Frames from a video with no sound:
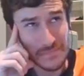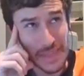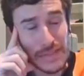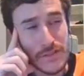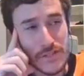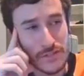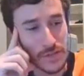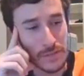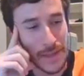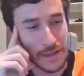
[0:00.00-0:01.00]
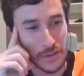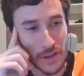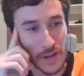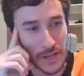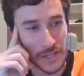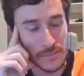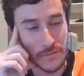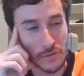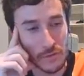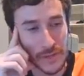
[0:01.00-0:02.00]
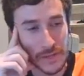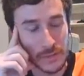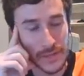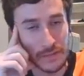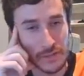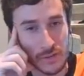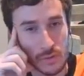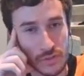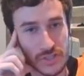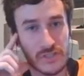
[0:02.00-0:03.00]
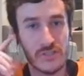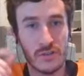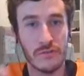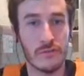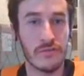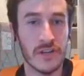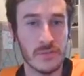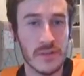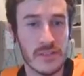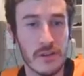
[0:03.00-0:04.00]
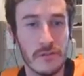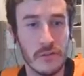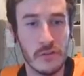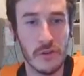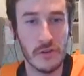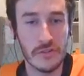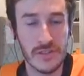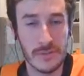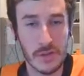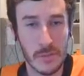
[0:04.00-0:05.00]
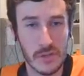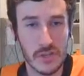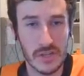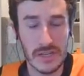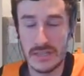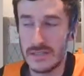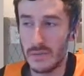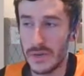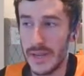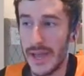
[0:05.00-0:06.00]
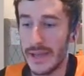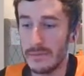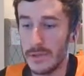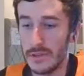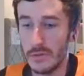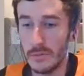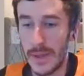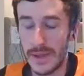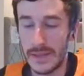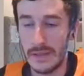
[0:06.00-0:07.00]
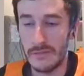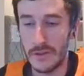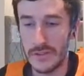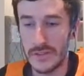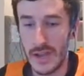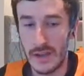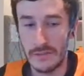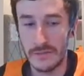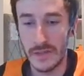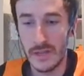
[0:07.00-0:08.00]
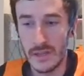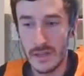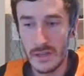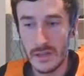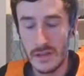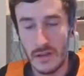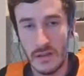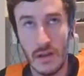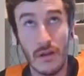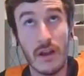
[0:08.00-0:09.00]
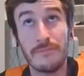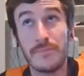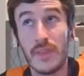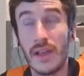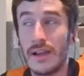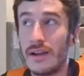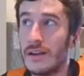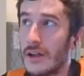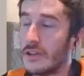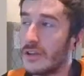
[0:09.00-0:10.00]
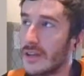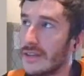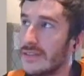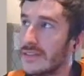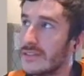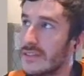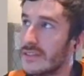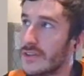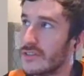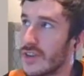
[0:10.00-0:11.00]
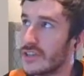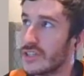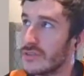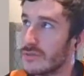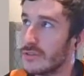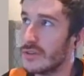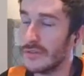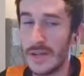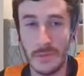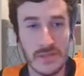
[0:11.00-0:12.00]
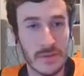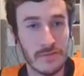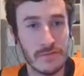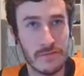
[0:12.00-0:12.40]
even just looking back on the highlights before we hit record, just to sort of refresh myself on some of the opportunities that we'd had. But you look back in that first half, and I guess there's frustrations from 2 different elements. I mean,